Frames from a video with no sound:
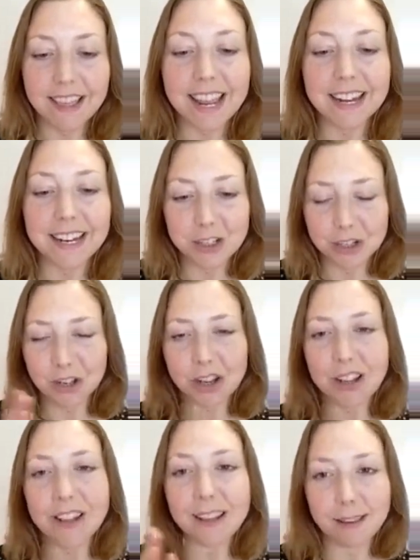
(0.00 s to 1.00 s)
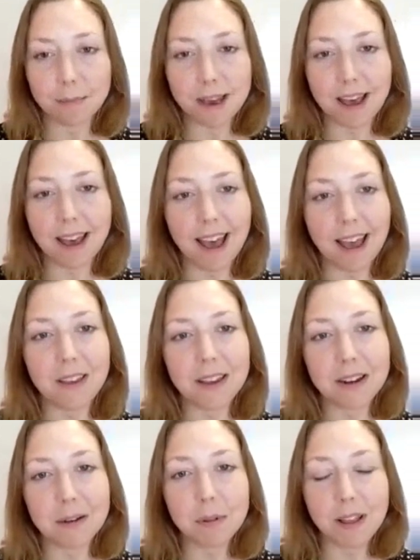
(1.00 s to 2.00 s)
then in turn think about how
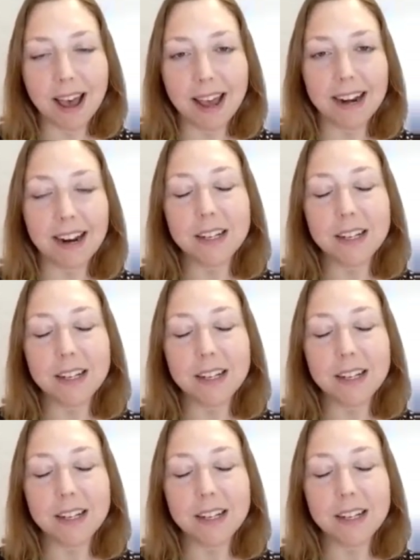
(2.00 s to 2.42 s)
you can apply it.